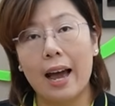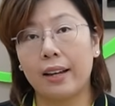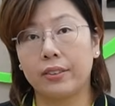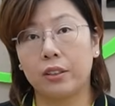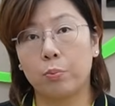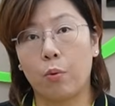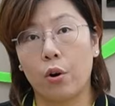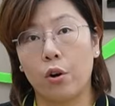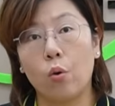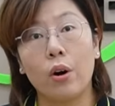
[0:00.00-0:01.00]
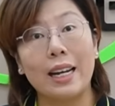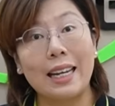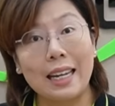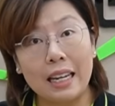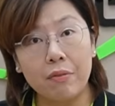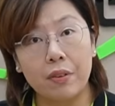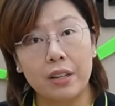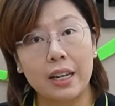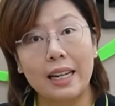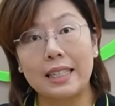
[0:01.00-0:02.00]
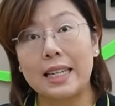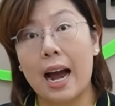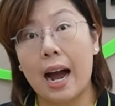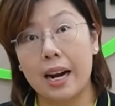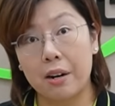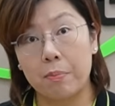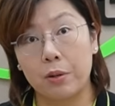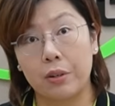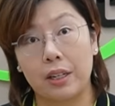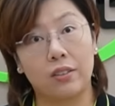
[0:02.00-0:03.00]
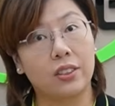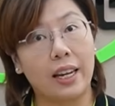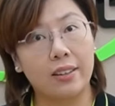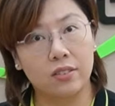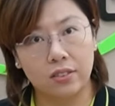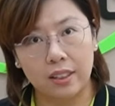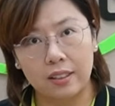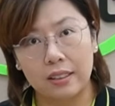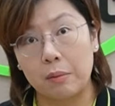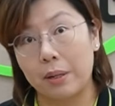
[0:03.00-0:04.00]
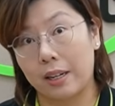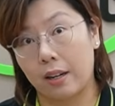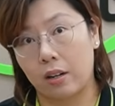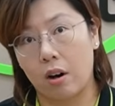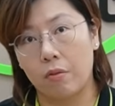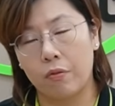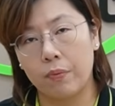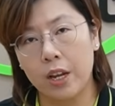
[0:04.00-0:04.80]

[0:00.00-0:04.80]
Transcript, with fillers: access point, or even the entire buildings can suddenly be cut off.